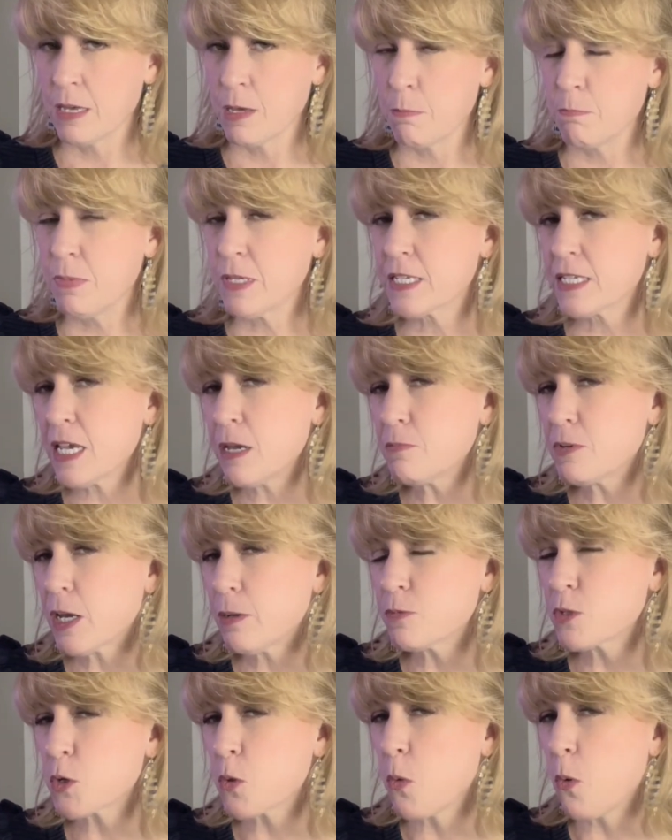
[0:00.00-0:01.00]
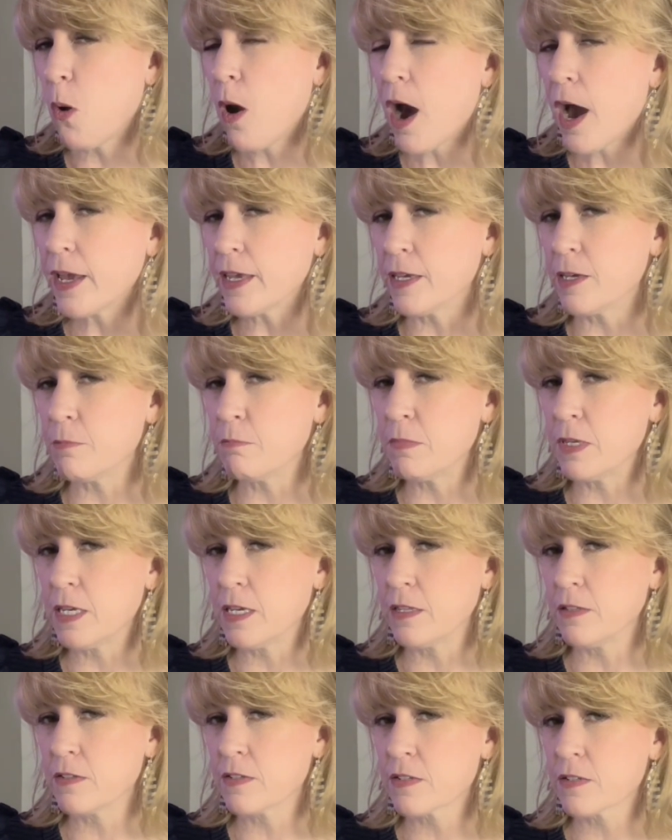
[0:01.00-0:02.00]
But sometimes quiet
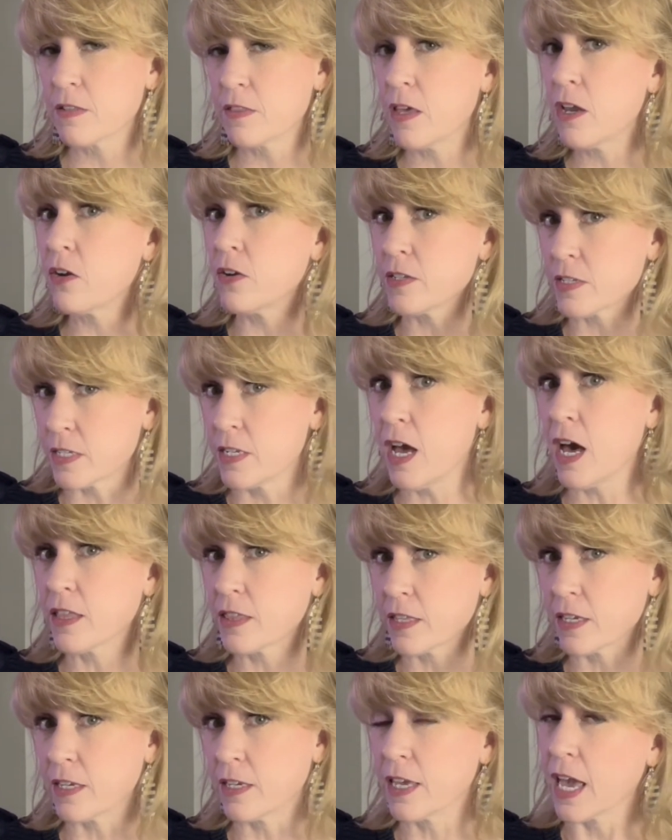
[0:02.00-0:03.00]
means there is nothing